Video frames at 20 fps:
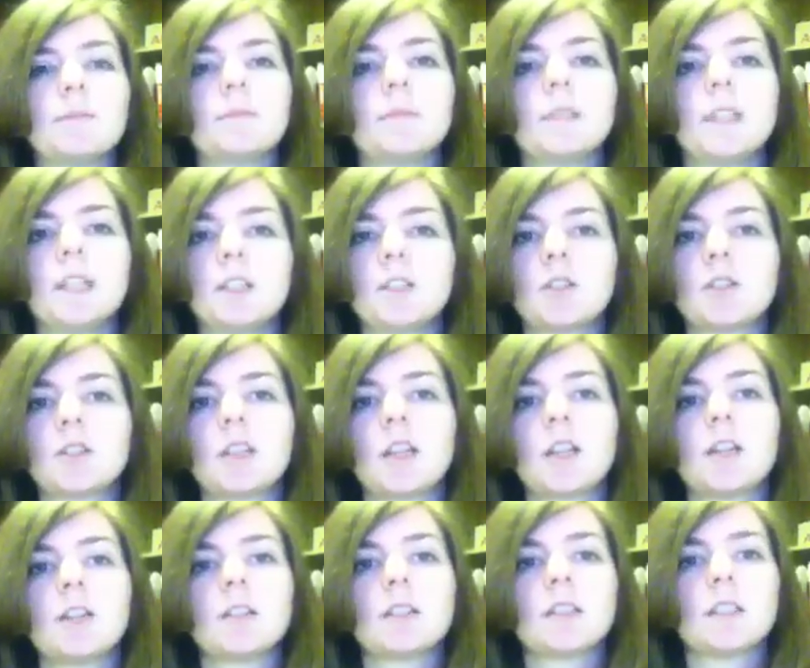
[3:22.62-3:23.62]
Teachers
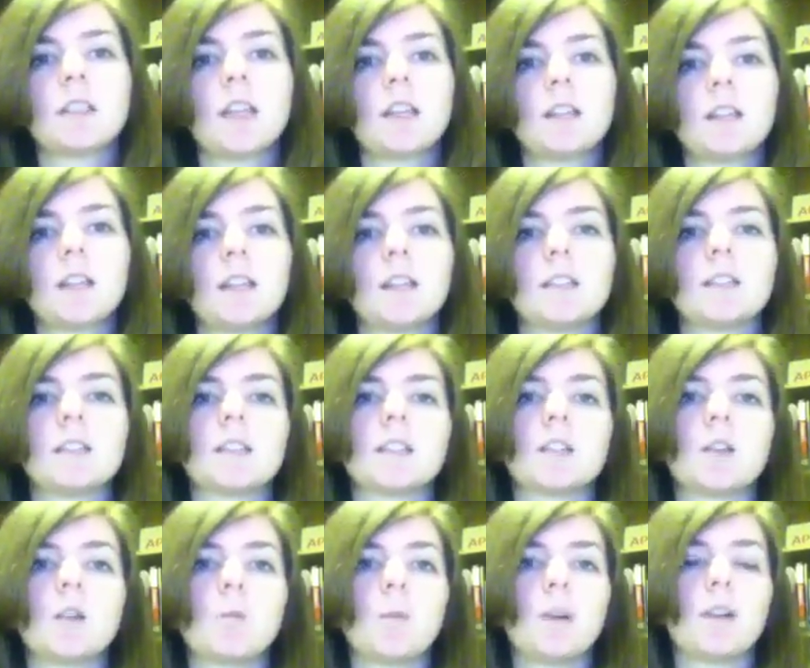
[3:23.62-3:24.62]
there said that it's a
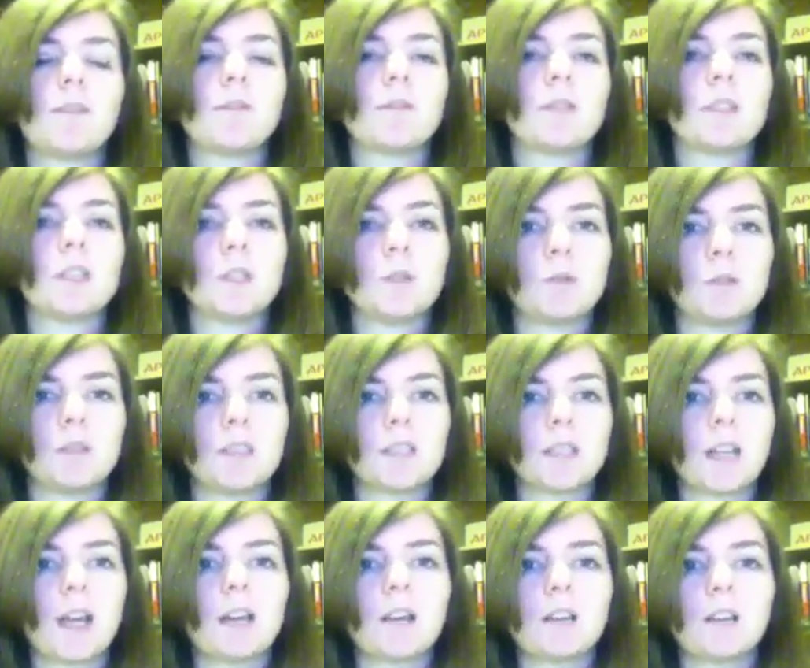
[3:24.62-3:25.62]
good way for the students
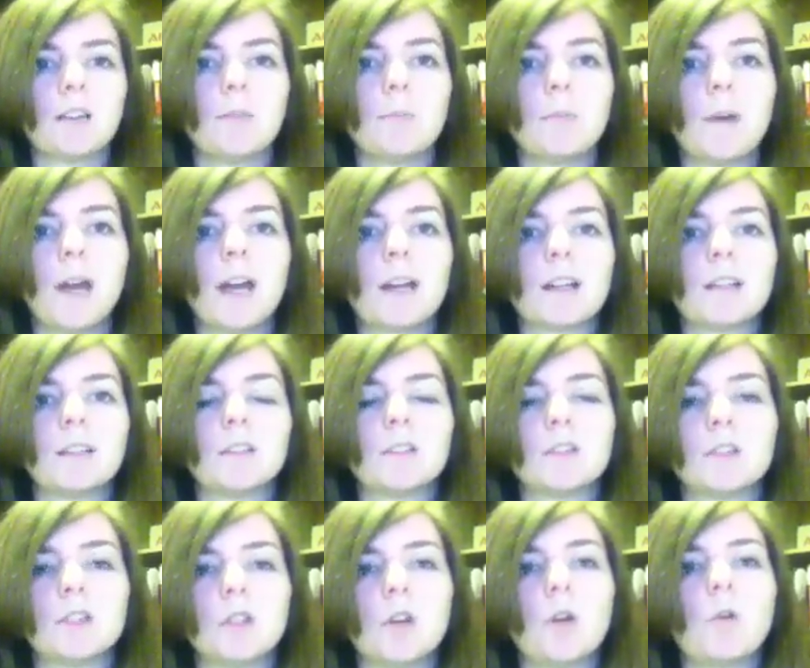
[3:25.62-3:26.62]
to kind of give back and to
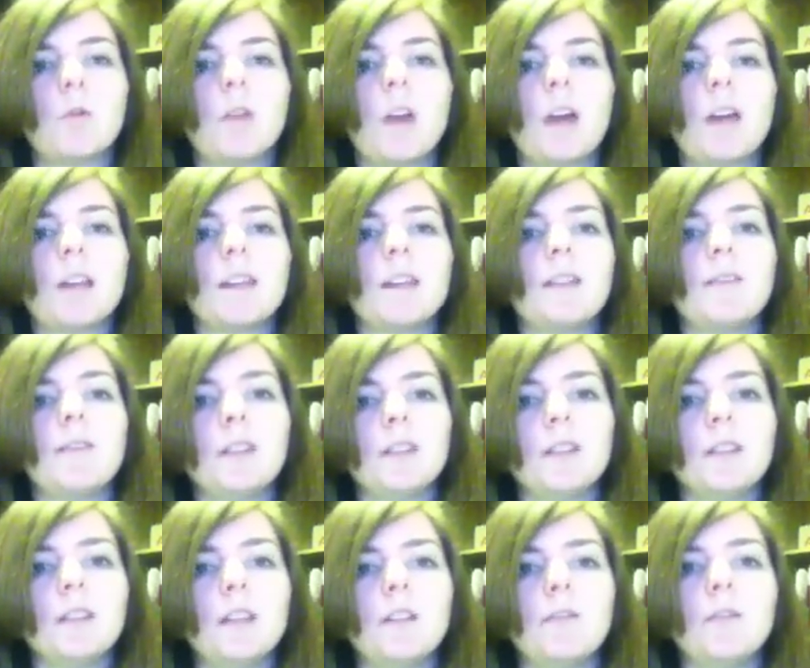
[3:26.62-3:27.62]
show that
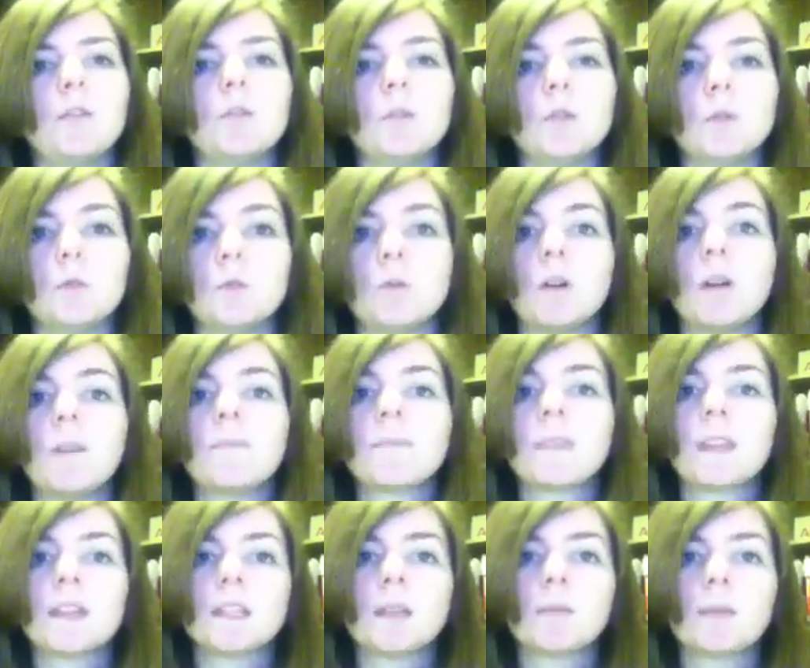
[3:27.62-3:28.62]
even if you do
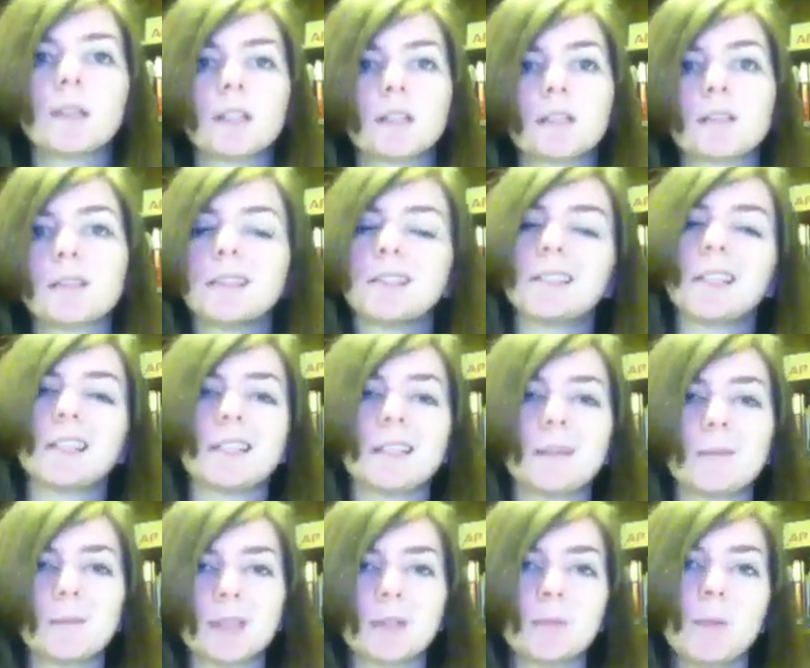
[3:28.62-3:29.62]
something that
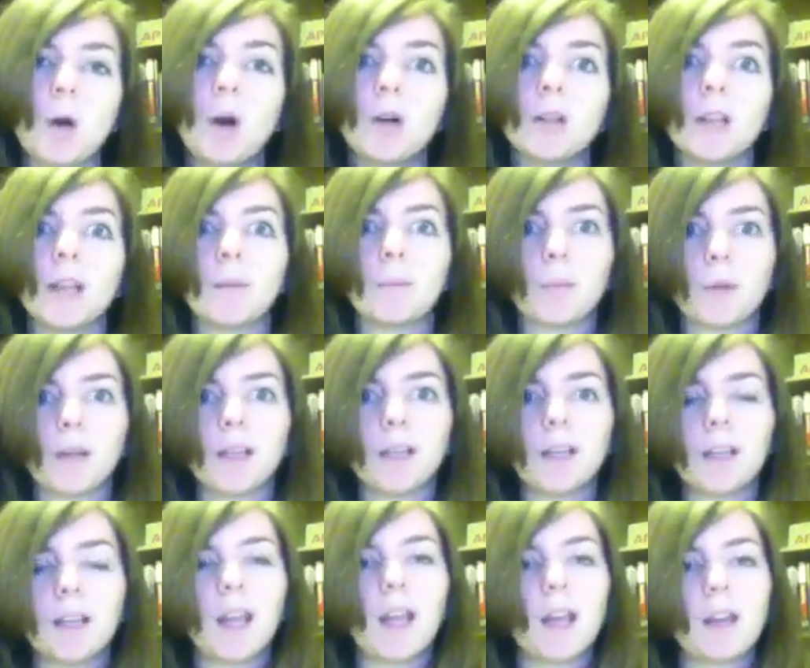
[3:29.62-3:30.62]
seems small, like bring in
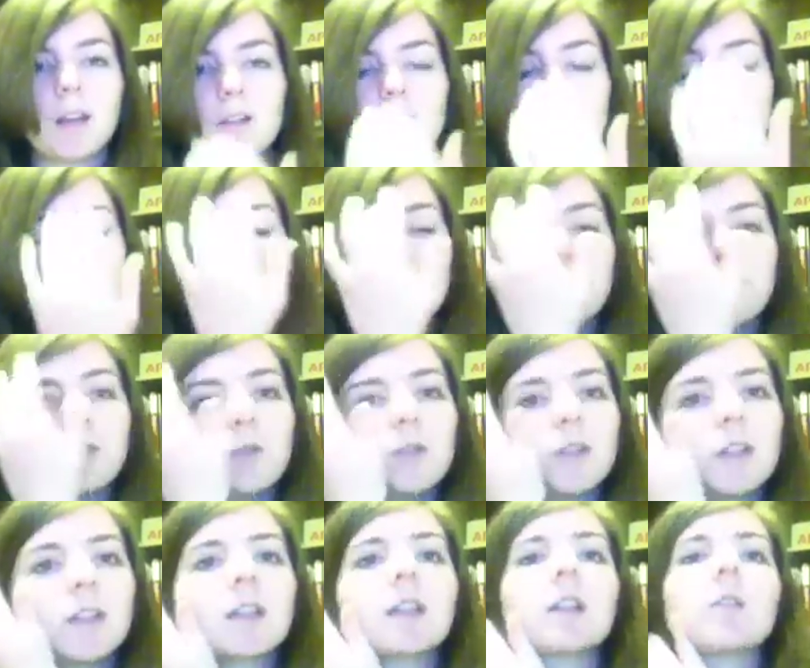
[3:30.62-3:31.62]
a can or two of food,
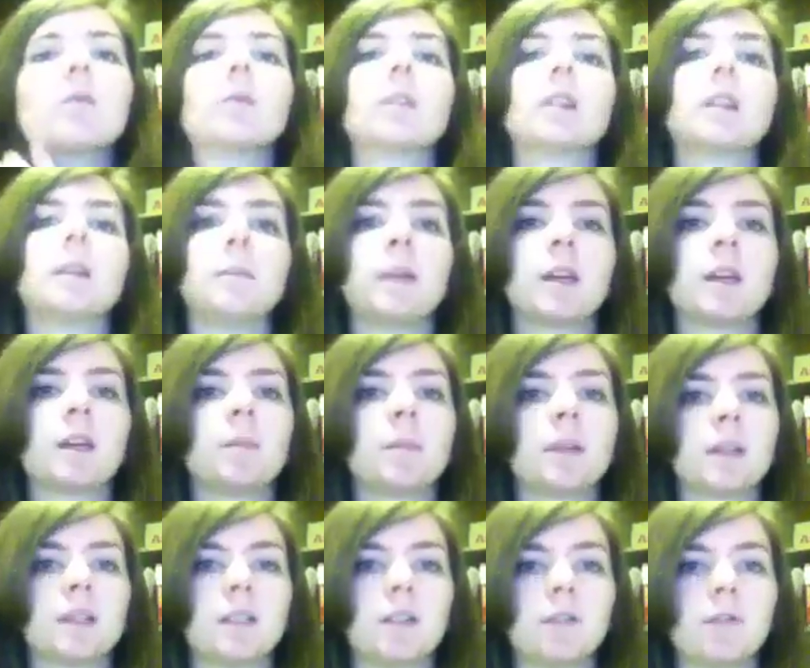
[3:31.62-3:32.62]
that it can really make a
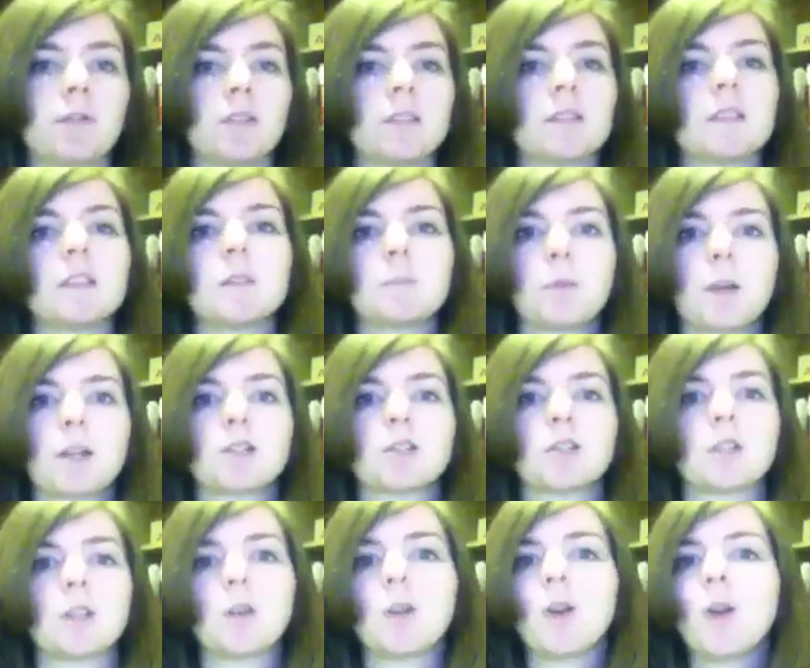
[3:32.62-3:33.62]
big difference,
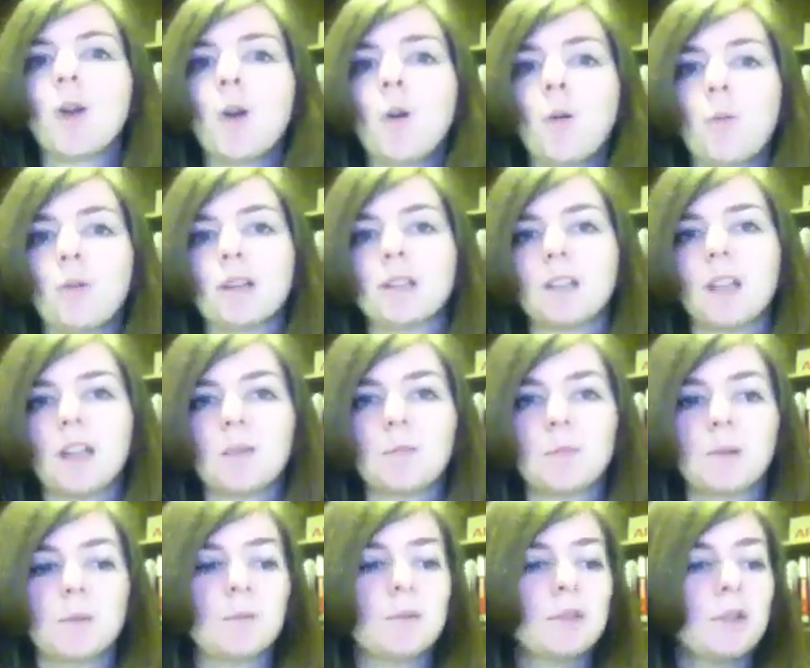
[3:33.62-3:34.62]
especially when a lot of
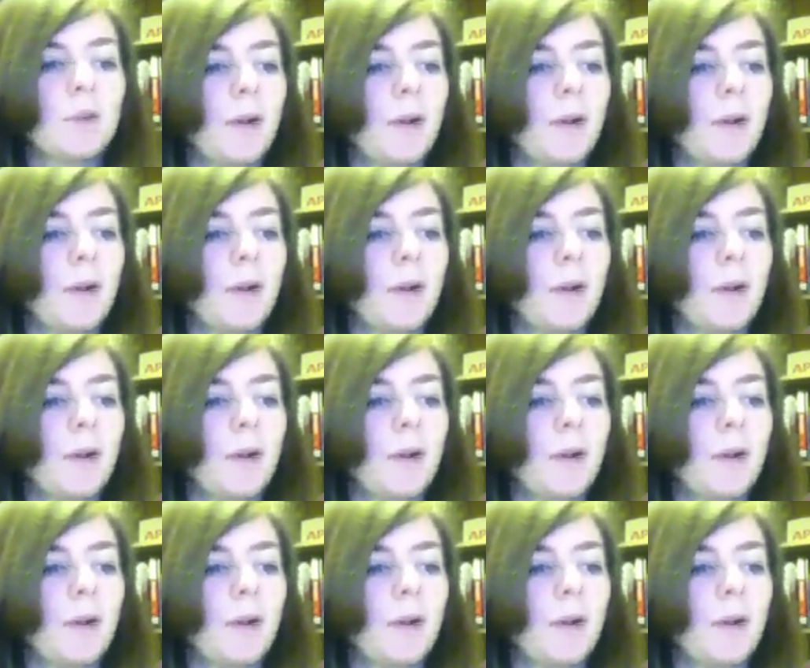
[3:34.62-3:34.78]
people do